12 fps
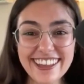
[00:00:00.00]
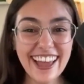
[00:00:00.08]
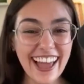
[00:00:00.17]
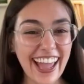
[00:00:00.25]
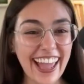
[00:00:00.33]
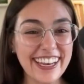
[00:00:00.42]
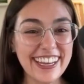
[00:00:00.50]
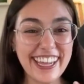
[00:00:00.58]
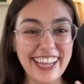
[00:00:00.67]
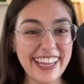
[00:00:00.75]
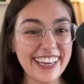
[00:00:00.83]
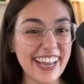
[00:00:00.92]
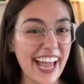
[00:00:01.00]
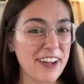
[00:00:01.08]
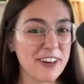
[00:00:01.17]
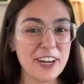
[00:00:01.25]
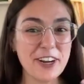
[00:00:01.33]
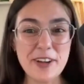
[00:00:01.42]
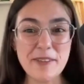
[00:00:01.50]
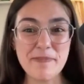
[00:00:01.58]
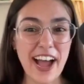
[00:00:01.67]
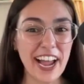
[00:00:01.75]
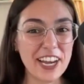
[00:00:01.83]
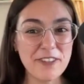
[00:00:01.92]
and he and I were going
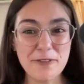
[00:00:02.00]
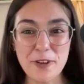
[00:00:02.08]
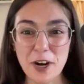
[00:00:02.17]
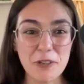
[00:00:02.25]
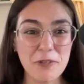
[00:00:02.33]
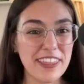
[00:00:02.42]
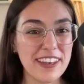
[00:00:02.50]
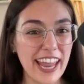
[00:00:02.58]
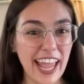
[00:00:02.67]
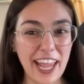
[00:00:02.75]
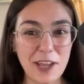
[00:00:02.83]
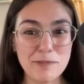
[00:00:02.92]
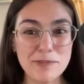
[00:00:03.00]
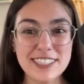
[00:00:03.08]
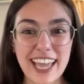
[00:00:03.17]
back and forth with names.